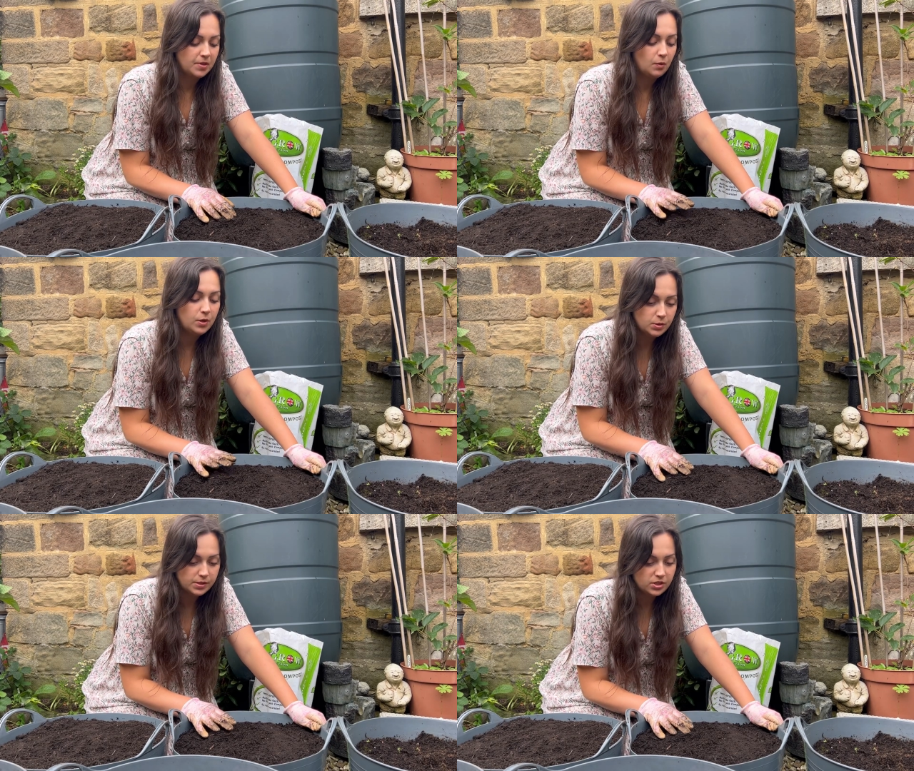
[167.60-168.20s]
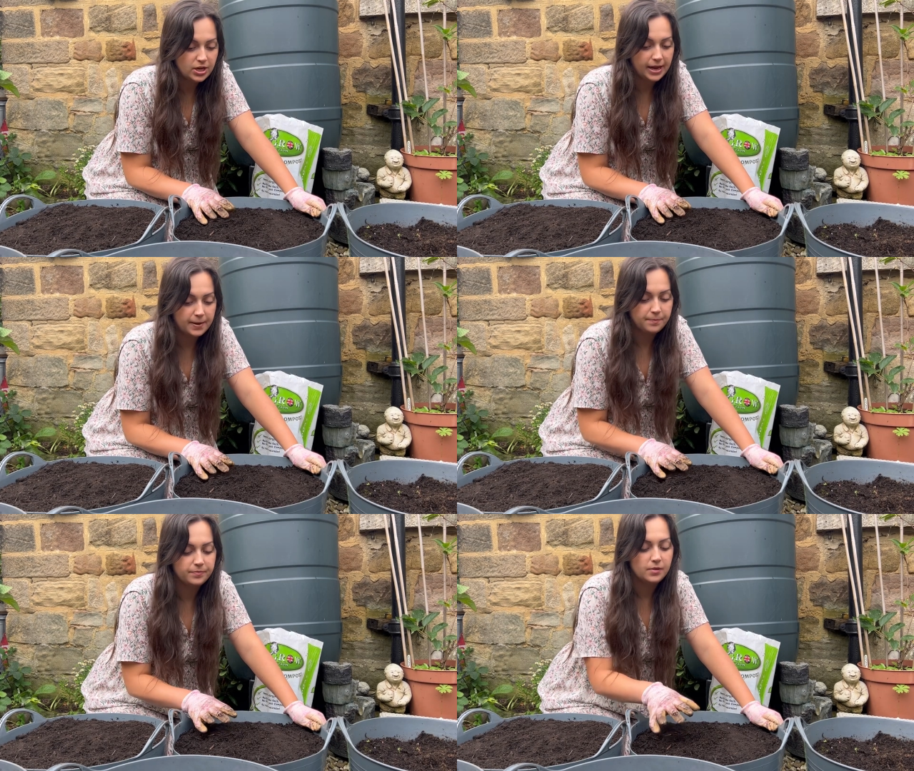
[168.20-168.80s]
which was a
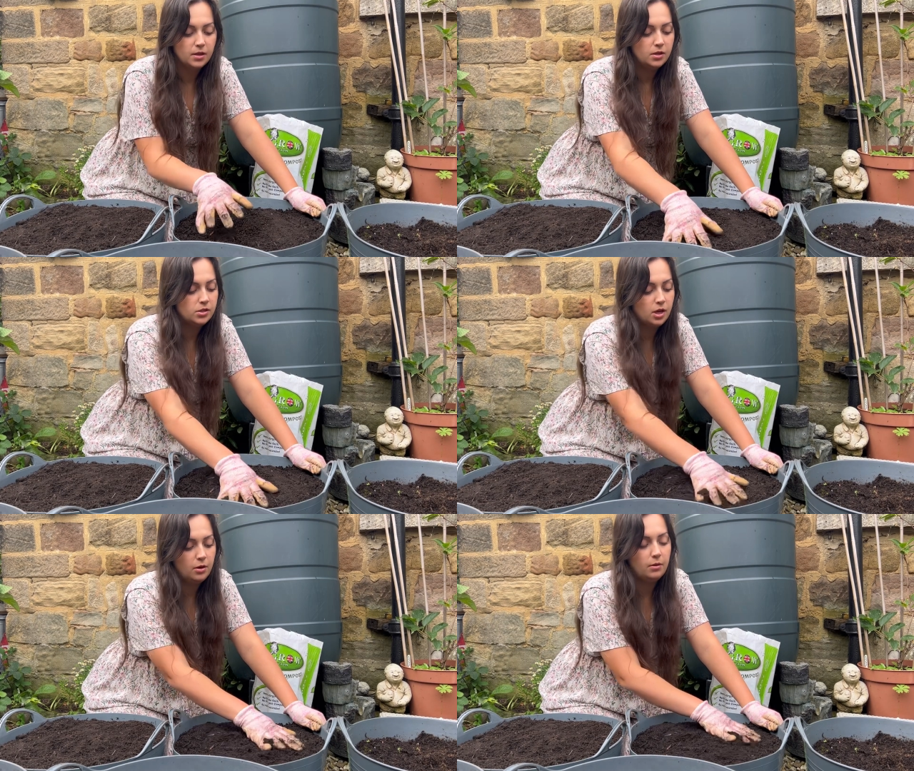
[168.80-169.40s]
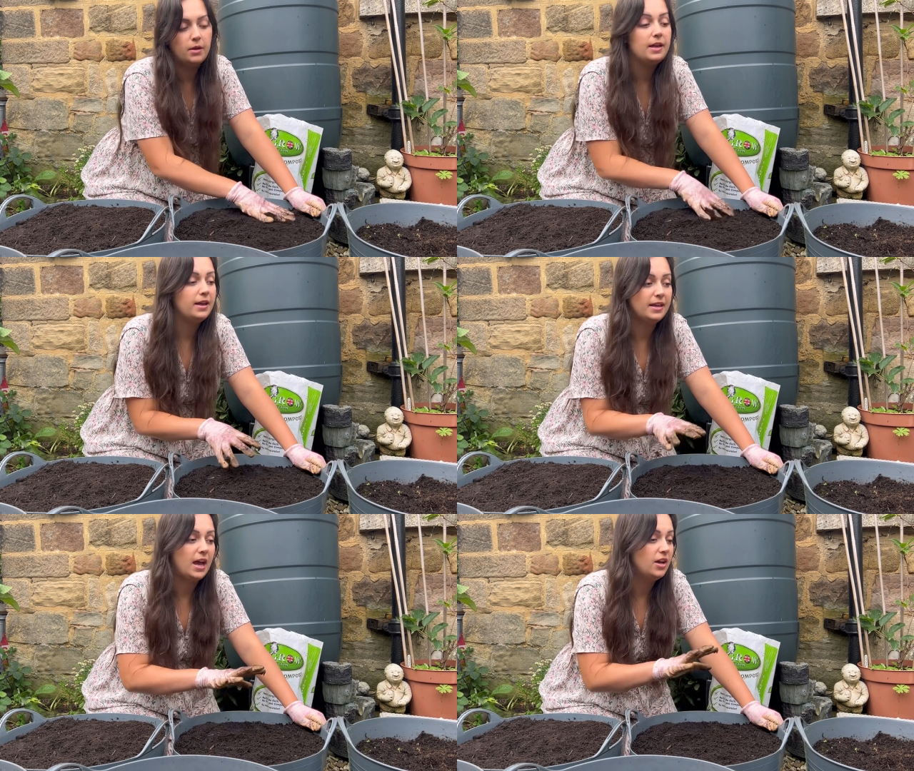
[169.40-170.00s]
shame. So
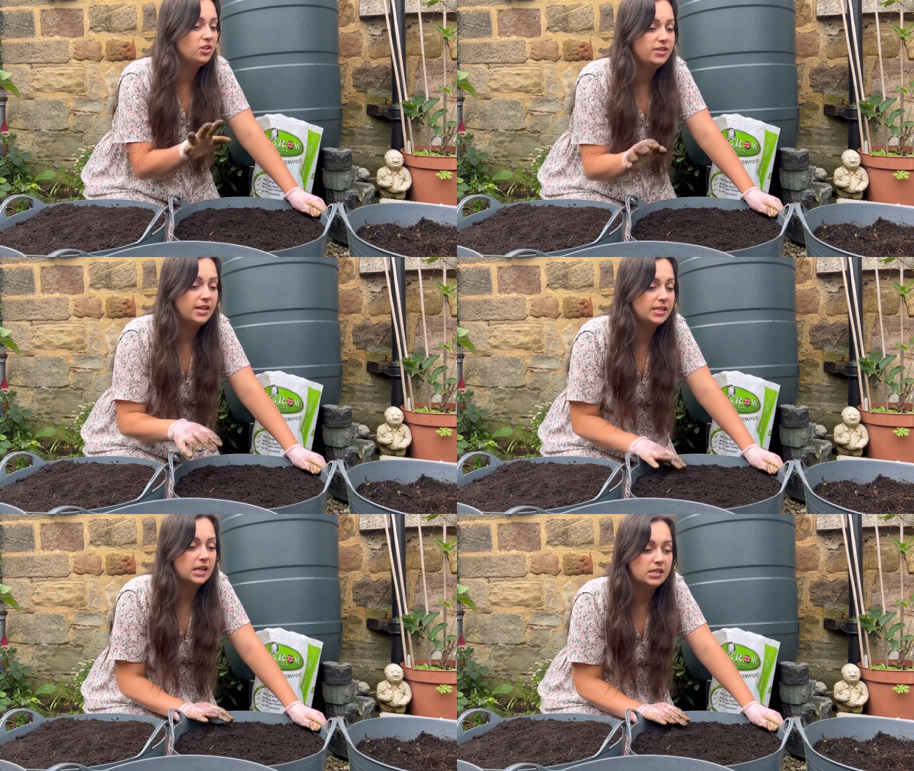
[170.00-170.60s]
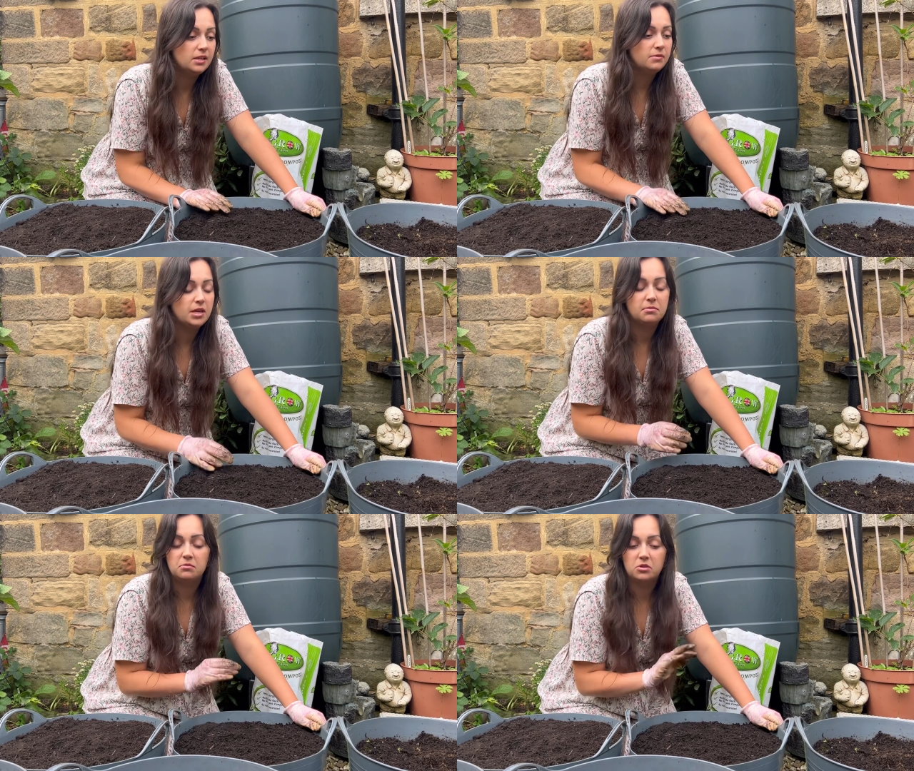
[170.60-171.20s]
again, I just did exactly the same
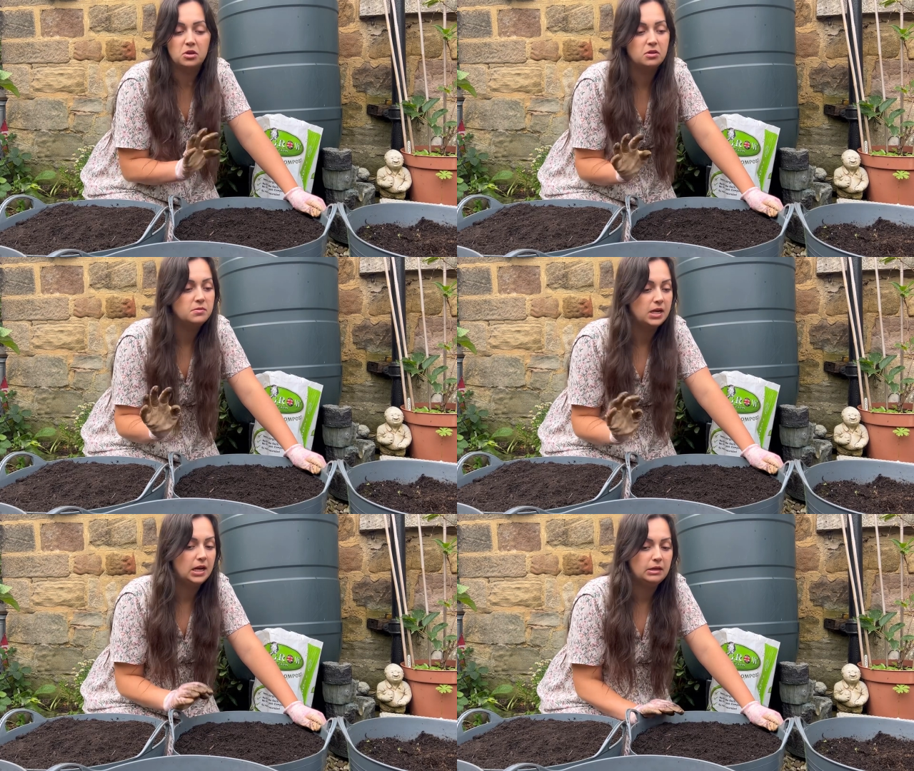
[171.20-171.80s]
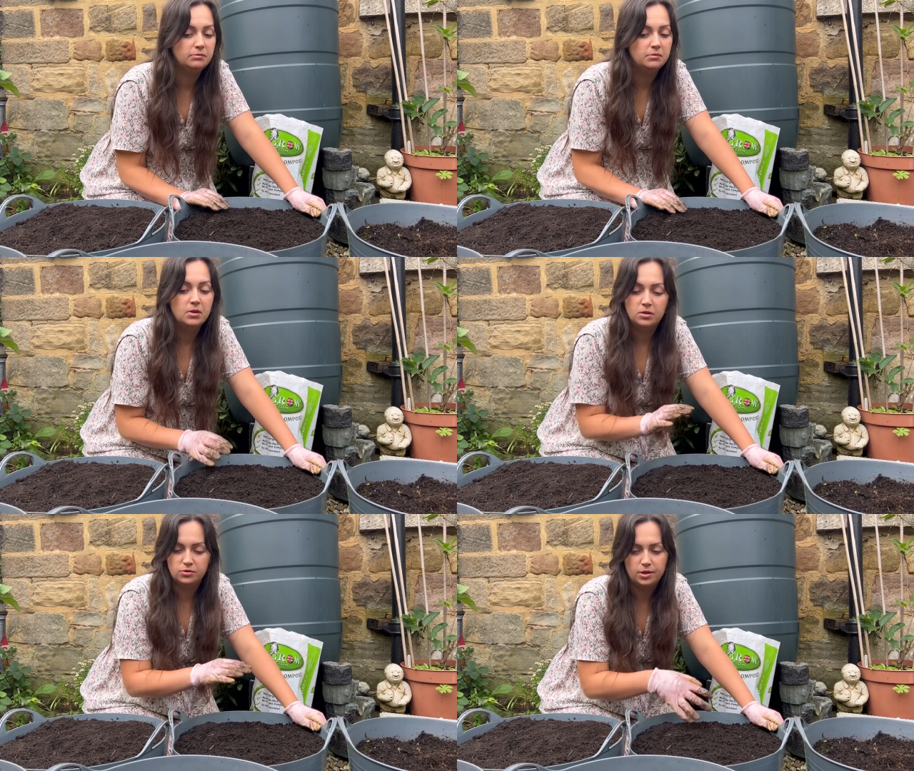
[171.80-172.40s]
thing, cut them down,
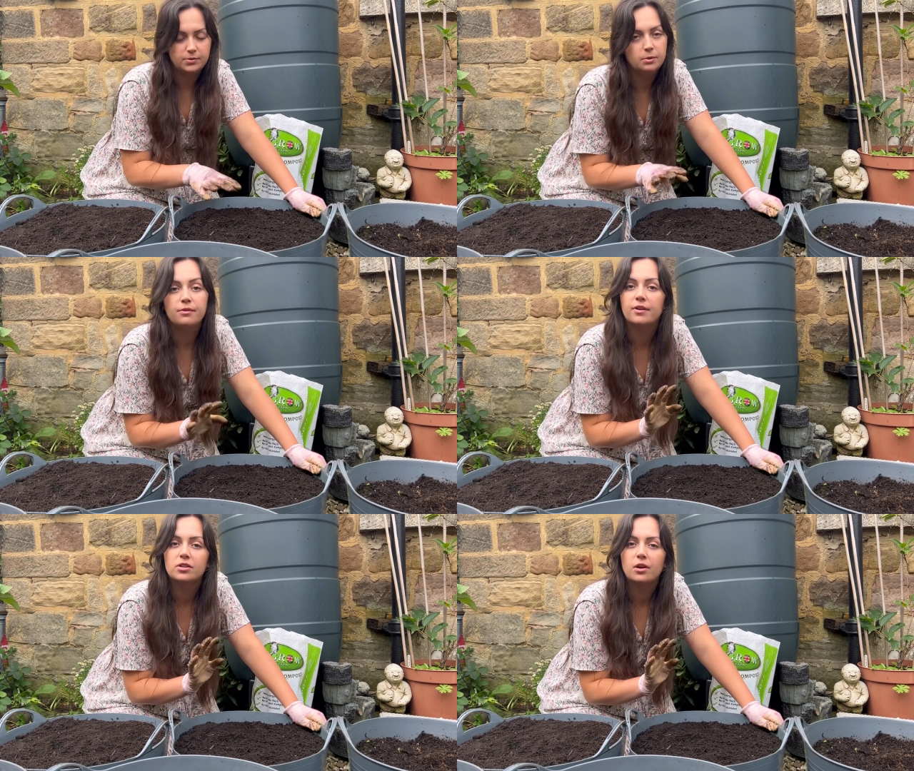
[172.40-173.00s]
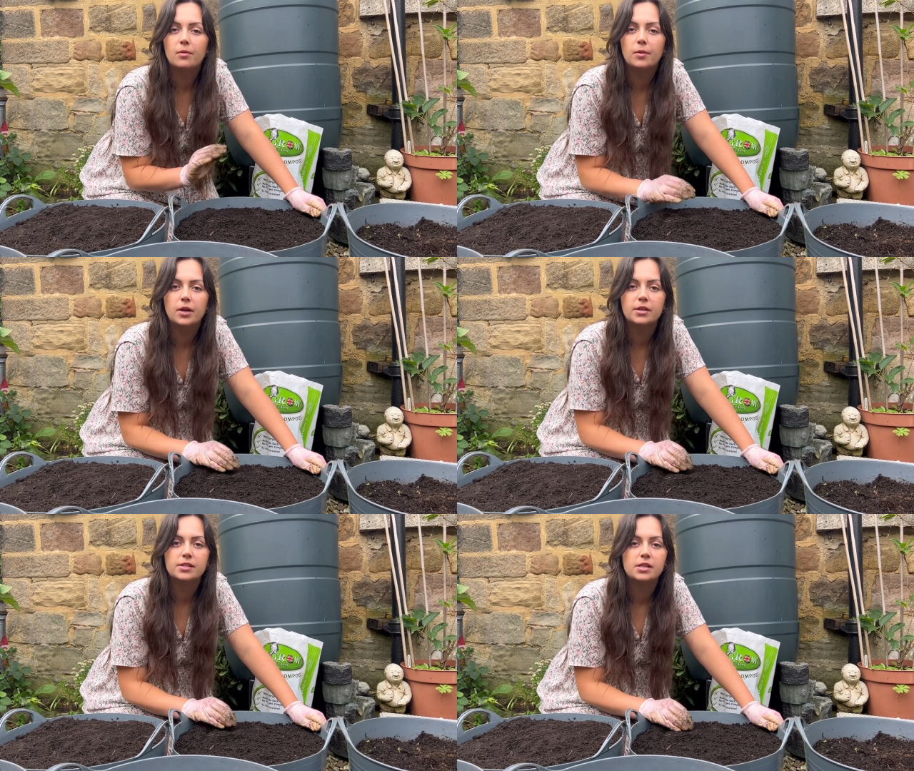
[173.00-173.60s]
topped up with fresh
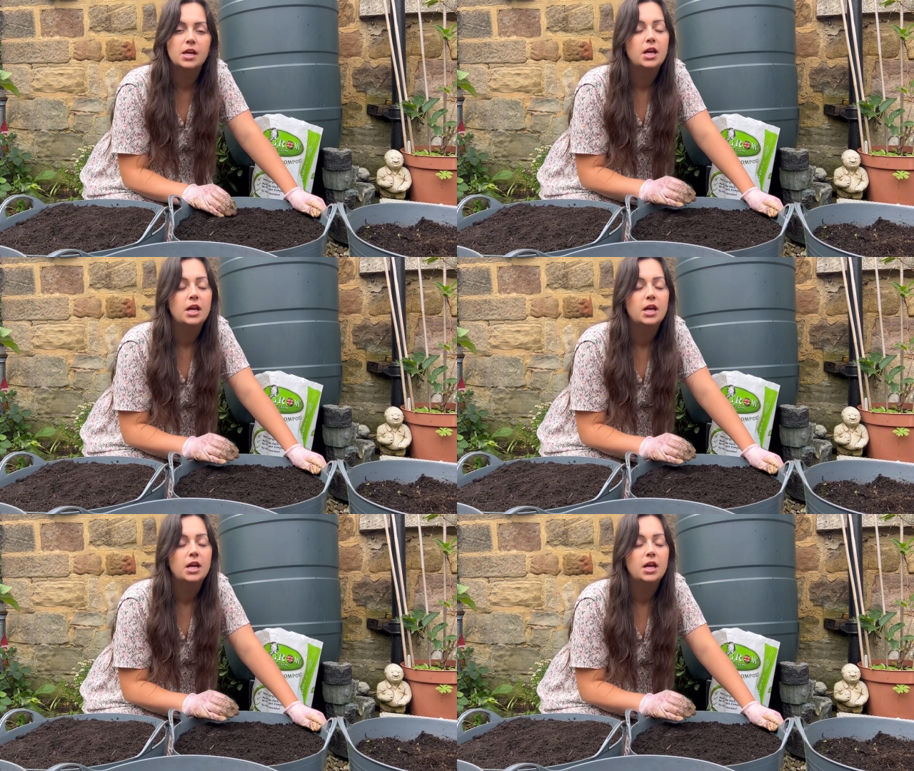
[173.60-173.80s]
compost.